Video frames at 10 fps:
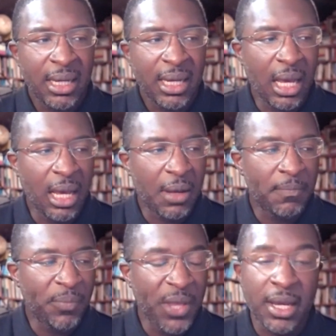
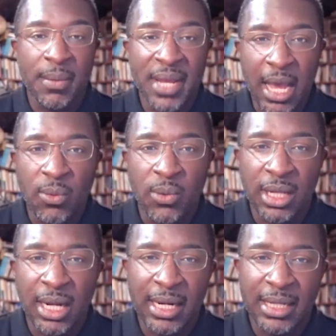and coming out with
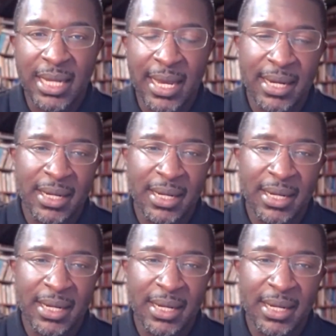a lot of debt